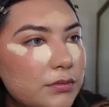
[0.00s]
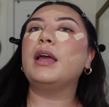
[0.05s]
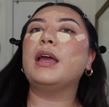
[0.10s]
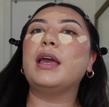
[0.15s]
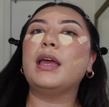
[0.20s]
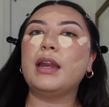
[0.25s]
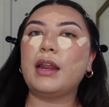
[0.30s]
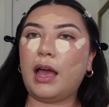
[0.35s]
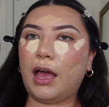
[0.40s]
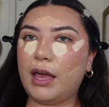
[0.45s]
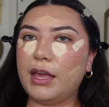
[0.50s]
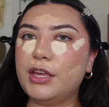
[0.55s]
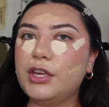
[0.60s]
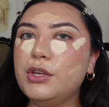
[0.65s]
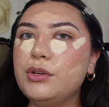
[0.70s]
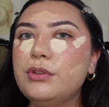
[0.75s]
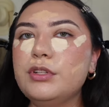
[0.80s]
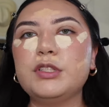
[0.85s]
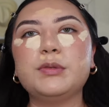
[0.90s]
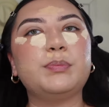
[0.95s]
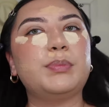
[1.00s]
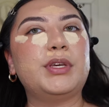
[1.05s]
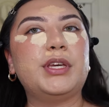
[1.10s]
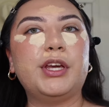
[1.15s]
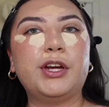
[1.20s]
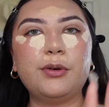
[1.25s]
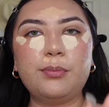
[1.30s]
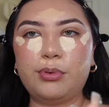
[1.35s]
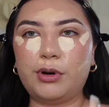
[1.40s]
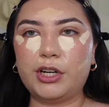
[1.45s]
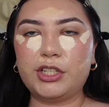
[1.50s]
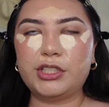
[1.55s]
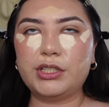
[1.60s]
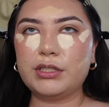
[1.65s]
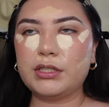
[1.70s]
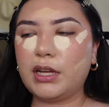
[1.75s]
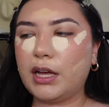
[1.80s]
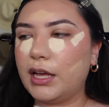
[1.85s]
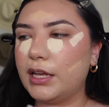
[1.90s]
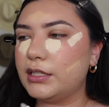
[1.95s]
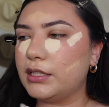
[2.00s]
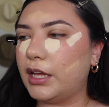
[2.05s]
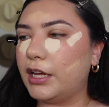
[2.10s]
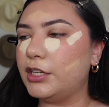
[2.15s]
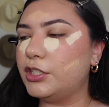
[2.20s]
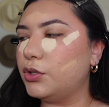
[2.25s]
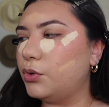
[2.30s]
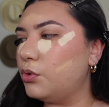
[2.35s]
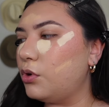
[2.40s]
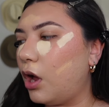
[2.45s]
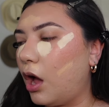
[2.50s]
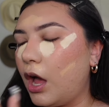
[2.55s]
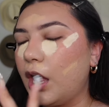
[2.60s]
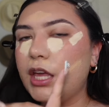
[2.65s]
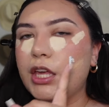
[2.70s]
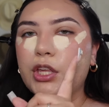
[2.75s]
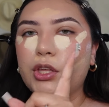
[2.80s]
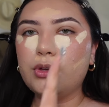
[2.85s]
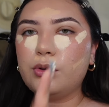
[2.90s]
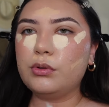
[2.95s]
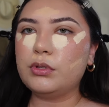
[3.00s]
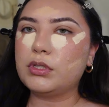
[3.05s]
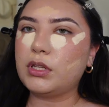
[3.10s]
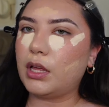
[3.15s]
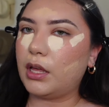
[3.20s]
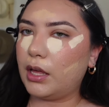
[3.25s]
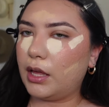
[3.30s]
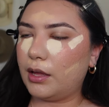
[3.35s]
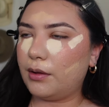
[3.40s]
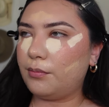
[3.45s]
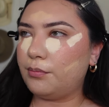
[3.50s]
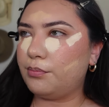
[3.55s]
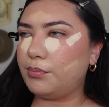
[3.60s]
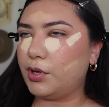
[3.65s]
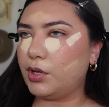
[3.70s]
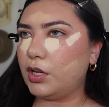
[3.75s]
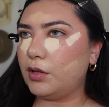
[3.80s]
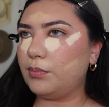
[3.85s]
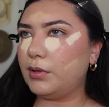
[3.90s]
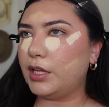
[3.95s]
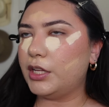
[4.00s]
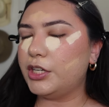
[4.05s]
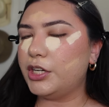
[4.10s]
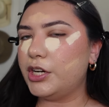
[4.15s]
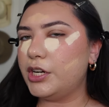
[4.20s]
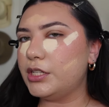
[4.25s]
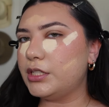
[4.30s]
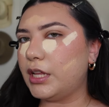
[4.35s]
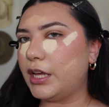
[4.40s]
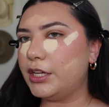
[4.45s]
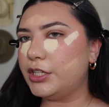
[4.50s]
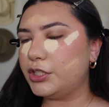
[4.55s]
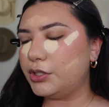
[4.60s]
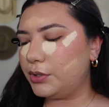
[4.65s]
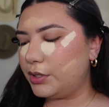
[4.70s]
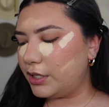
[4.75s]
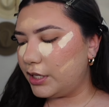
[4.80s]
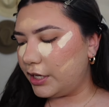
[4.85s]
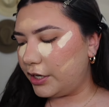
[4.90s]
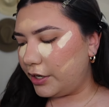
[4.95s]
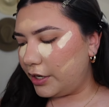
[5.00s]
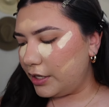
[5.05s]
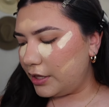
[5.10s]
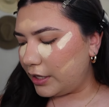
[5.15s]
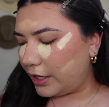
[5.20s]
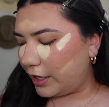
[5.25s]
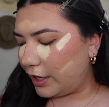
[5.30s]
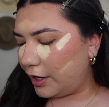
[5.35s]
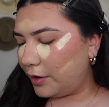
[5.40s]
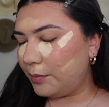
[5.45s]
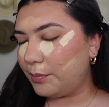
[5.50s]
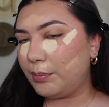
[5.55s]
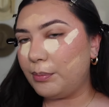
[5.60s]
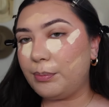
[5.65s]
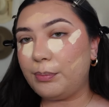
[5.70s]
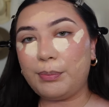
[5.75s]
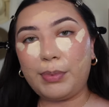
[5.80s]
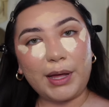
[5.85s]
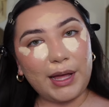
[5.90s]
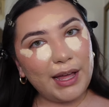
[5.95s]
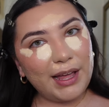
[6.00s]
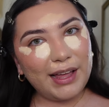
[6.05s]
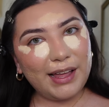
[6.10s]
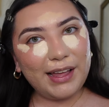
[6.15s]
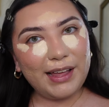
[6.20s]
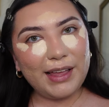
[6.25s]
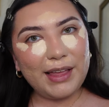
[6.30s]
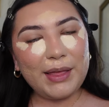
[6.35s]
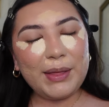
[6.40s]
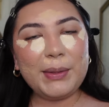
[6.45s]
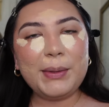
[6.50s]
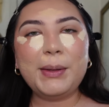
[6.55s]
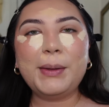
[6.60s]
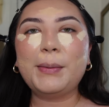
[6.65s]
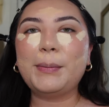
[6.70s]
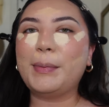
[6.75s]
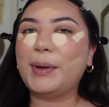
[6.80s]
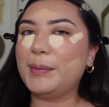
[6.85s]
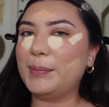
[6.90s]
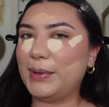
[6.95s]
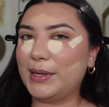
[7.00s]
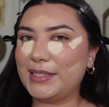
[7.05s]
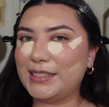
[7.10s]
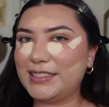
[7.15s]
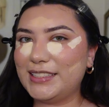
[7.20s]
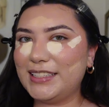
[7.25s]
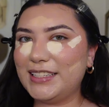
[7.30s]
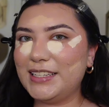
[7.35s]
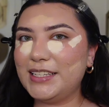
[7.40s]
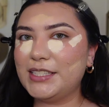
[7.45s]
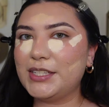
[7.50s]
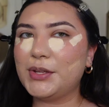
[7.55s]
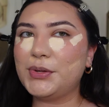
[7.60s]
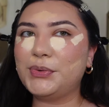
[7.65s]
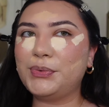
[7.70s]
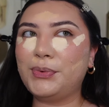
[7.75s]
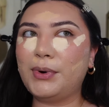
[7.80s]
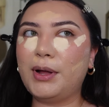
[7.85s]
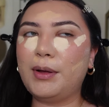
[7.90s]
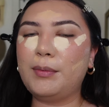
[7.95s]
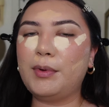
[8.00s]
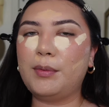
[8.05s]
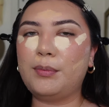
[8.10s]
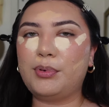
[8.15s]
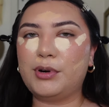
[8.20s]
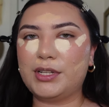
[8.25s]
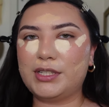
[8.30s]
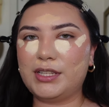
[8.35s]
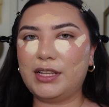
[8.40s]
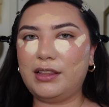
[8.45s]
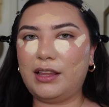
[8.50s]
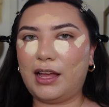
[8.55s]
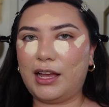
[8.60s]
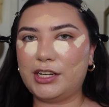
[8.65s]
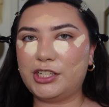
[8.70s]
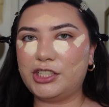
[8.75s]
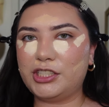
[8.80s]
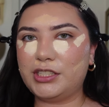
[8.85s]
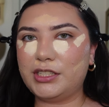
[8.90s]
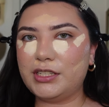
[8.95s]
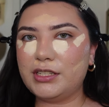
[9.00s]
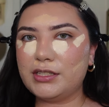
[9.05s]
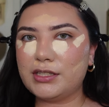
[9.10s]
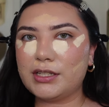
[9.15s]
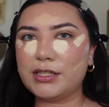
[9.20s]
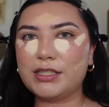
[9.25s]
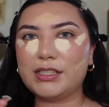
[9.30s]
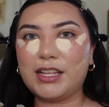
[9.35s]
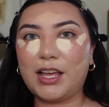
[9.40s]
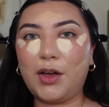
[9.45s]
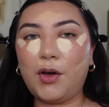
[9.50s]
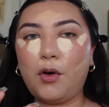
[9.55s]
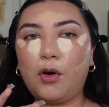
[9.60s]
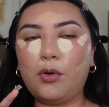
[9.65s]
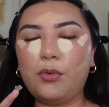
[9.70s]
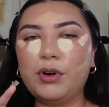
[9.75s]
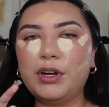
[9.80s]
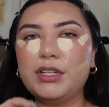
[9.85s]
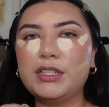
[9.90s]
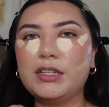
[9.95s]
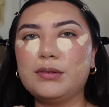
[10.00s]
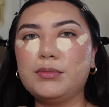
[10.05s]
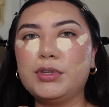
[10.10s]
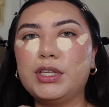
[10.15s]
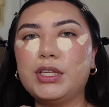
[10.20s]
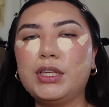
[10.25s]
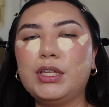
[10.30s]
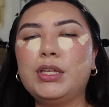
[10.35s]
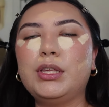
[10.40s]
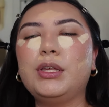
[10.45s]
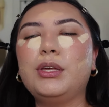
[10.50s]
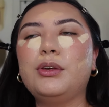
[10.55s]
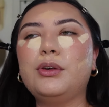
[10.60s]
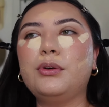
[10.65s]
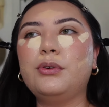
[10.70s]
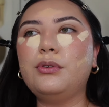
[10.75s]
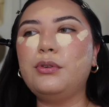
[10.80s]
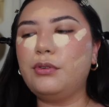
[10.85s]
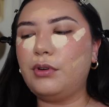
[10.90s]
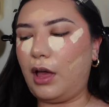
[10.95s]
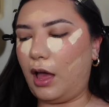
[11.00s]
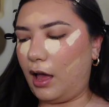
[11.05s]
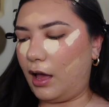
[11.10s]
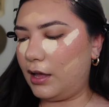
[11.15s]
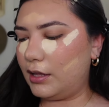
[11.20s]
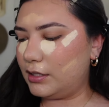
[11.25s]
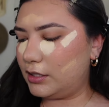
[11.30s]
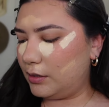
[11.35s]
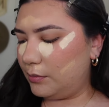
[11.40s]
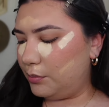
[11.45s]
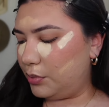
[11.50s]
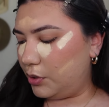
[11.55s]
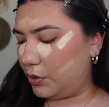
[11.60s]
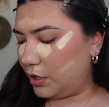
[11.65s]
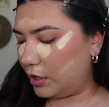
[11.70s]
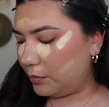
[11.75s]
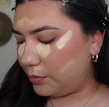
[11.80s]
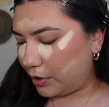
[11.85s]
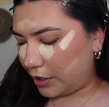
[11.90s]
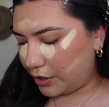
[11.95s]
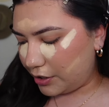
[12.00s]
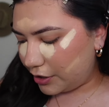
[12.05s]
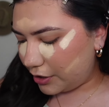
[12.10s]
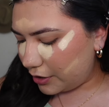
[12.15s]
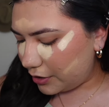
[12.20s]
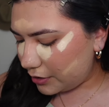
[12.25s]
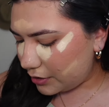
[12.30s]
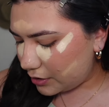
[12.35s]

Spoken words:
And I use pure brushes, guys. I do not use beauty blenders. I do here and there, but my besties from Brissa Lashes sent over some cute ass beauty blenders.